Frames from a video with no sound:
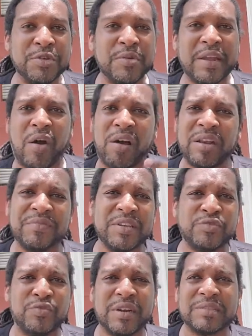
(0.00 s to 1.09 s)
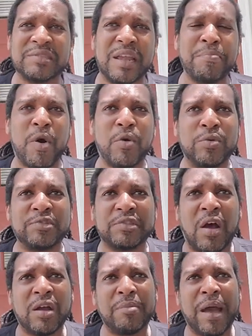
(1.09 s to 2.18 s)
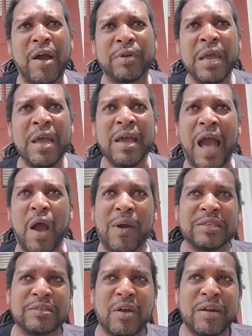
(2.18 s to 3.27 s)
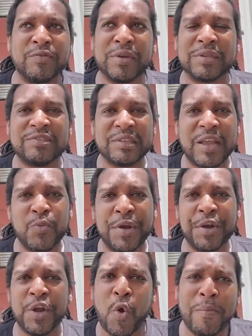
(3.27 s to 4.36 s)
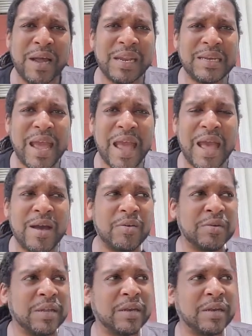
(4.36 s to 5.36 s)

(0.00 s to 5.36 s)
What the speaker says: You hear all of these real estate moguls talk about how I started real estate with no money down and